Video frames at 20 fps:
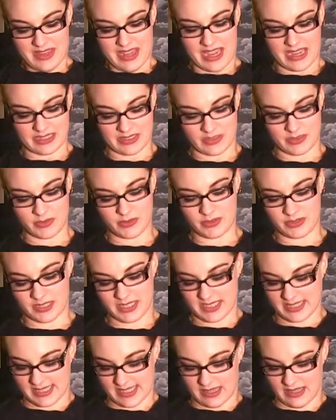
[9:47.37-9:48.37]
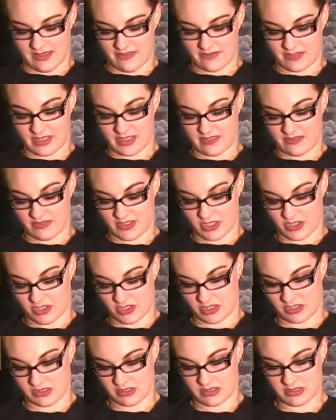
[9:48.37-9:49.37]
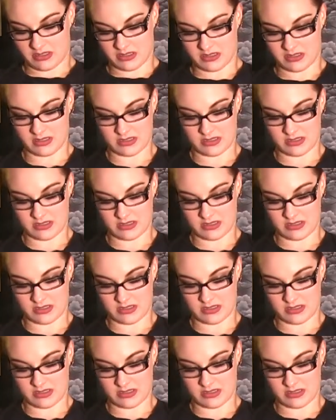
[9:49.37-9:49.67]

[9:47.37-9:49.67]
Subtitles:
and Google is a lovely invention,